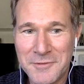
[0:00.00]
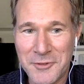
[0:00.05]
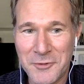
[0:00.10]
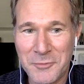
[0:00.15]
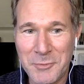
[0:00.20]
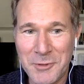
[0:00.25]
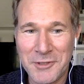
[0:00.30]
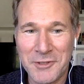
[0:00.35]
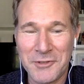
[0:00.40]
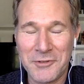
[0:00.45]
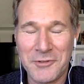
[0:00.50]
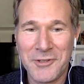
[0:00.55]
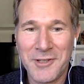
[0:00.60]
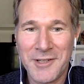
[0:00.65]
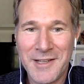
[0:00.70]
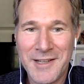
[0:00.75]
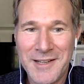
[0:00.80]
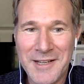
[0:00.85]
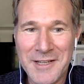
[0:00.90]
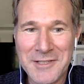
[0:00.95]
We're going to do
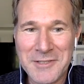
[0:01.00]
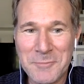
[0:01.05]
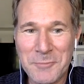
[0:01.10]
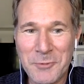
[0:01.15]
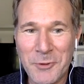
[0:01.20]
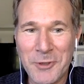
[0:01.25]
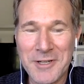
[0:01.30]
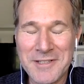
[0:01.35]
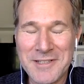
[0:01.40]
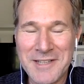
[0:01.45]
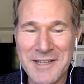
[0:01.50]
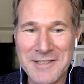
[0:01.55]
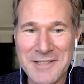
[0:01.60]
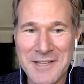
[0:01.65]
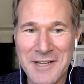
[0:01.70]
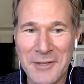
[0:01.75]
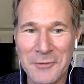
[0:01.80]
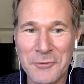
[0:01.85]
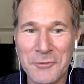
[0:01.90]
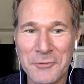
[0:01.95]
it. It's important to say yeah.
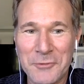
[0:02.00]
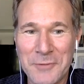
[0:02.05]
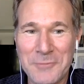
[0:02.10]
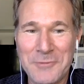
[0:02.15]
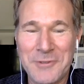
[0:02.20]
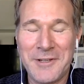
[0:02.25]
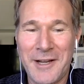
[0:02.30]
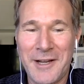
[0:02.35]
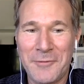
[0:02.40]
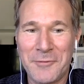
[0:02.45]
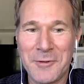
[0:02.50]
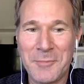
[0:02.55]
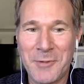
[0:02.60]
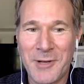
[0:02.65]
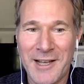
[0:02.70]
Taylor Swift in every